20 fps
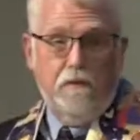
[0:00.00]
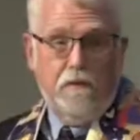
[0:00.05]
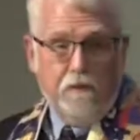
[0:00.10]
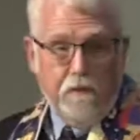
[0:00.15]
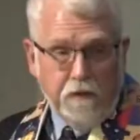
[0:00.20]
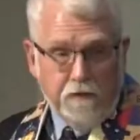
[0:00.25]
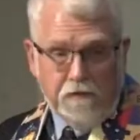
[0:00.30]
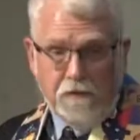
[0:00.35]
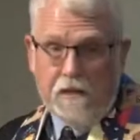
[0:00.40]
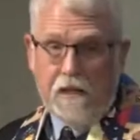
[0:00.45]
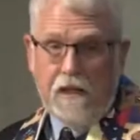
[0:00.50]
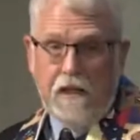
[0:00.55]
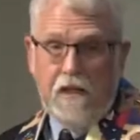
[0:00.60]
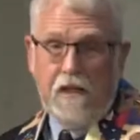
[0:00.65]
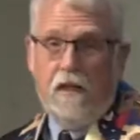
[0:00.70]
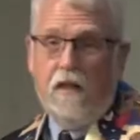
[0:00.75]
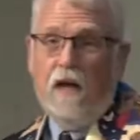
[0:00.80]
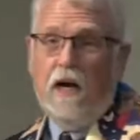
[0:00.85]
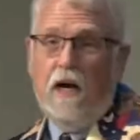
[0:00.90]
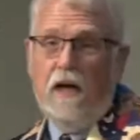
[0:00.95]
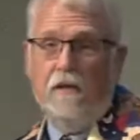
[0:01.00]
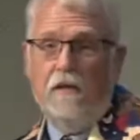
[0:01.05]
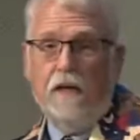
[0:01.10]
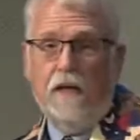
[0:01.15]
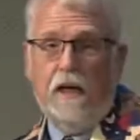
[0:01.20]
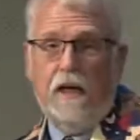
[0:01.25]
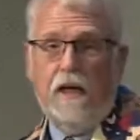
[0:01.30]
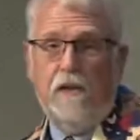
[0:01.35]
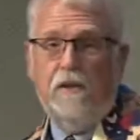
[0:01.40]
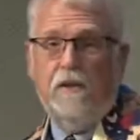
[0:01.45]
15
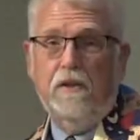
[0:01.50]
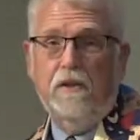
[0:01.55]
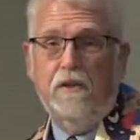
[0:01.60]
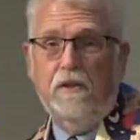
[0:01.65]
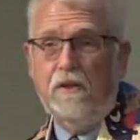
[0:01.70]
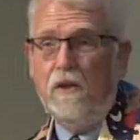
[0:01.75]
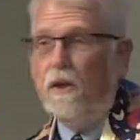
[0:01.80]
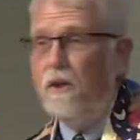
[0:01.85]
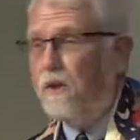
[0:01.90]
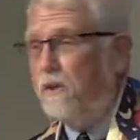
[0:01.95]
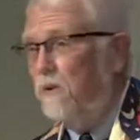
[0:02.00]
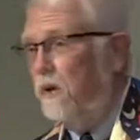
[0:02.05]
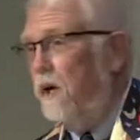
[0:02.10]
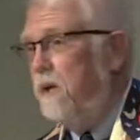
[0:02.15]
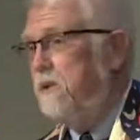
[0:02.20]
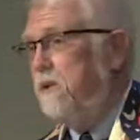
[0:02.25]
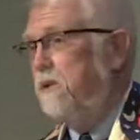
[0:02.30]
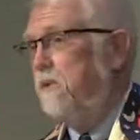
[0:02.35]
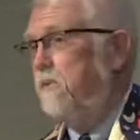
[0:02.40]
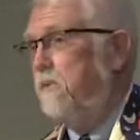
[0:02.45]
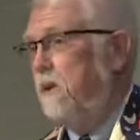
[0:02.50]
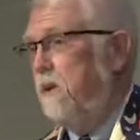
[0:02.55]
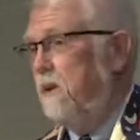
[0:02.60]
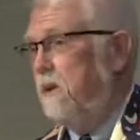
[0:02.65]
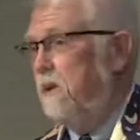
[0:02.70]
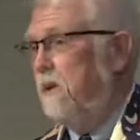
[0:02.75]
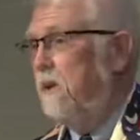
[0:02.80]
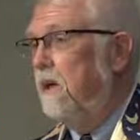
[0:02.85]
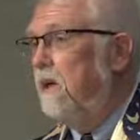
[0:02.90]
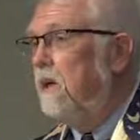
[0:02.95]
congregations across the
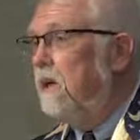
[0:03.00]
world,